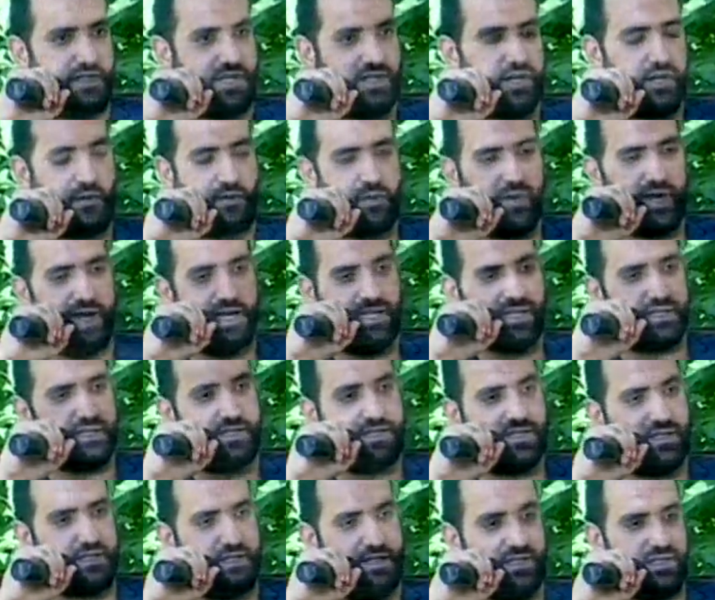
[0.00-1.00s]

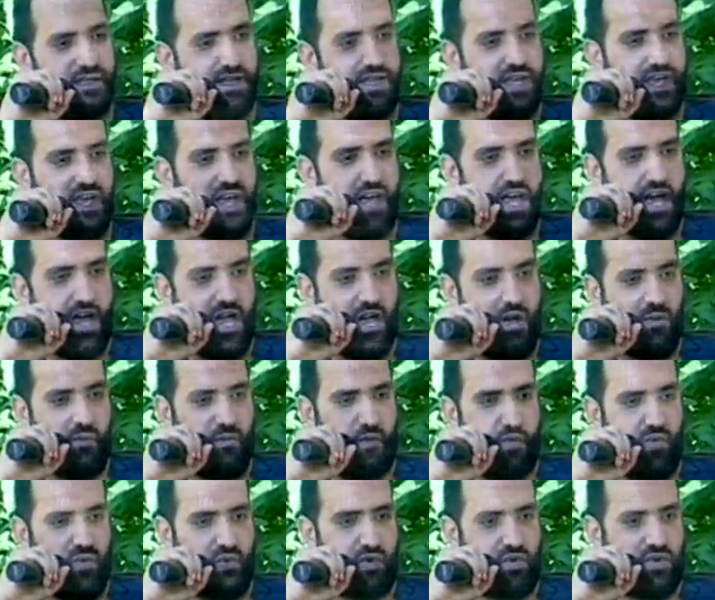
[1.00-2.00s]
create
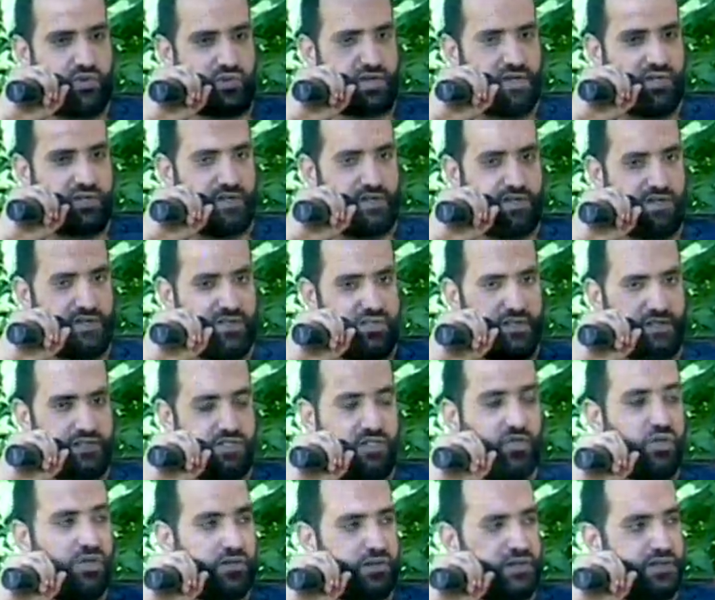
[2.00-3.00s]
more
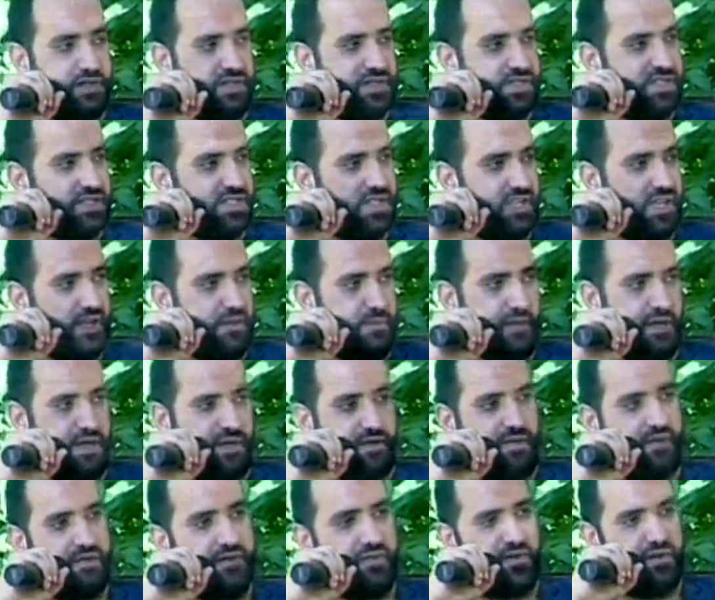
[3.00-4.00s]
tolerance
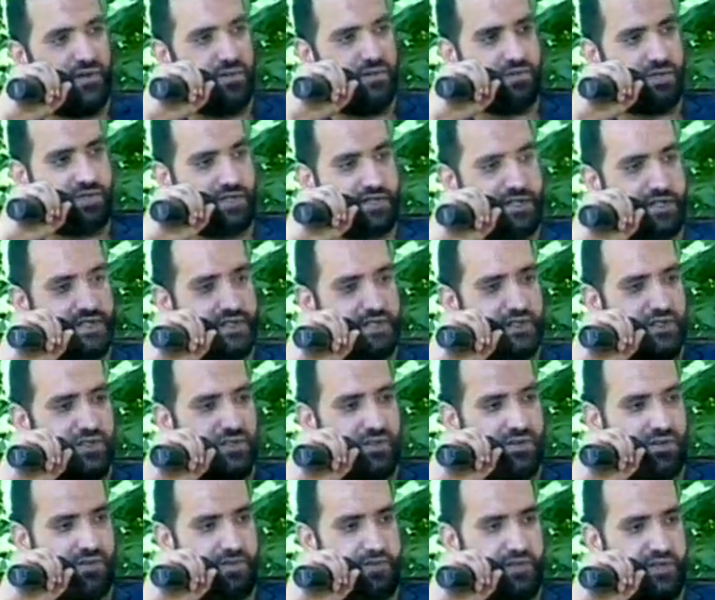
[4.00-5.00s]
among the followers
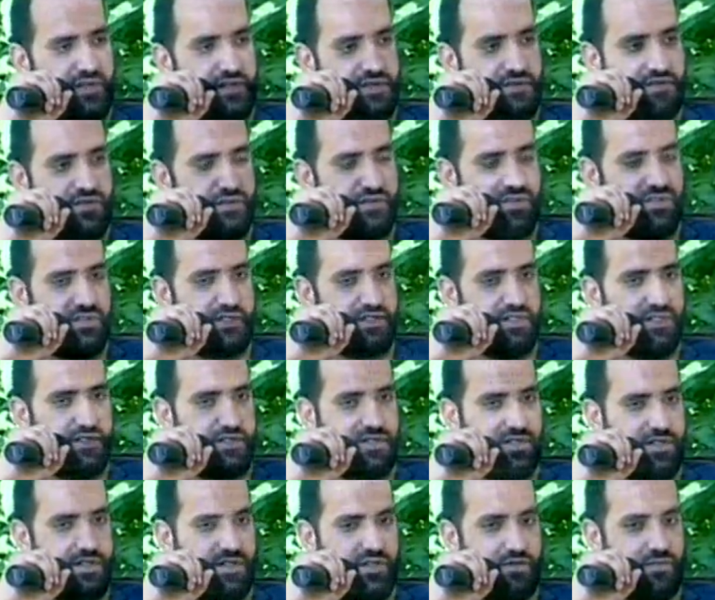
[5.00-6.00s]
of the different
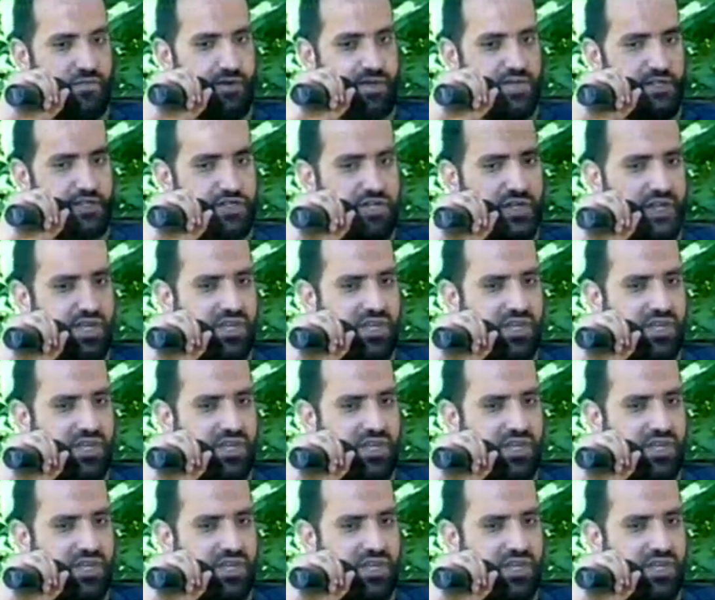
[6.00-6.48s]
religion.